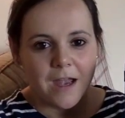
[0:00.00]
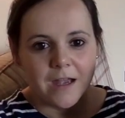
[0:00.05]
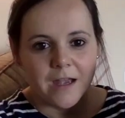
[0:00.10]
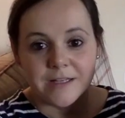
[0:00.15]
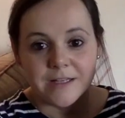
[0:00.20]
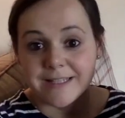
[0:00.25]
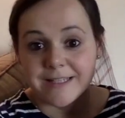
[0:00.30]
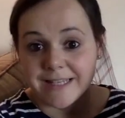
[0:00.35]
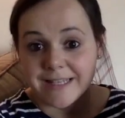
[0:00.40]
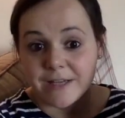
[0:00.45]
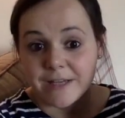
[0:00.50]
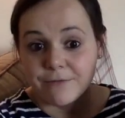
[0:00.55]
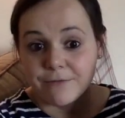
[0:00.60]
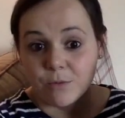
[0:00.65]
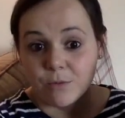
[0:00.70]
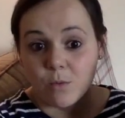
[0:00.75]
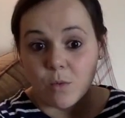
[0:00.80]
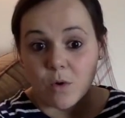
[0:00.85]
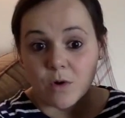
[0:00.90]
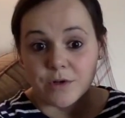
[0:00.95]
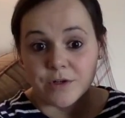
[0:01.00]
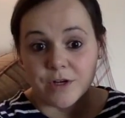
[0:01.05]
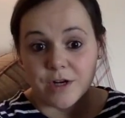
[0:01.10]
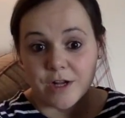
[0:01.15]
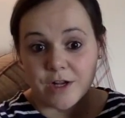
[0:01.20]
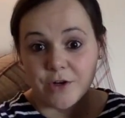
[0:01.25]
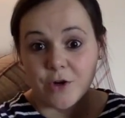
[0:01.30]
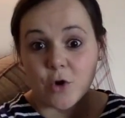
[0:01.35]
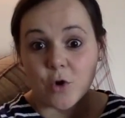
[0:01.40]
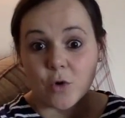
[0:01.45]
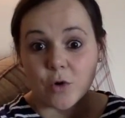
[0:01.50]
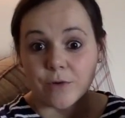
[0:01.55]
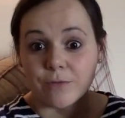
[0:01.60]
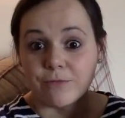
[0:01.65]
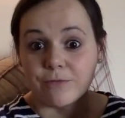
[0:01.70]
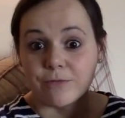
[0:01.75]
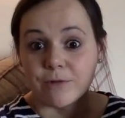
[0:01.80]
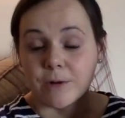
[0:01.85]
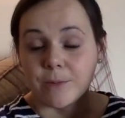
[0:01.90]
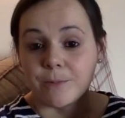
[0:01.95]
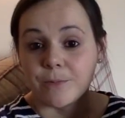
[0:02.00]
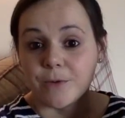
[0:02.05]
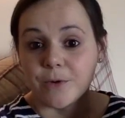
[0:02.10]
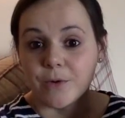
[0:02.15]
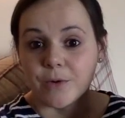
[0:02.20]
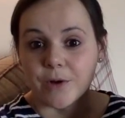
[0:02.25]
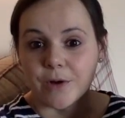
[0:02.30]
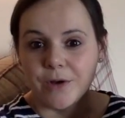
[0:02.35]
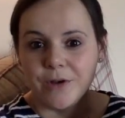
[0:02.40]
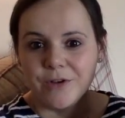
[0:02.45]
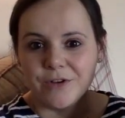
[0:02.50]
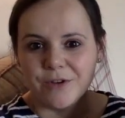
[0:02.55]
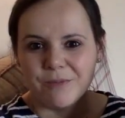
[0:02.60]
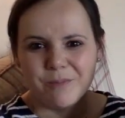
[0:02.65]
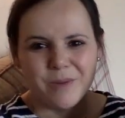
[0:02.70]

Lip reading: to see if the water had gone from the ground.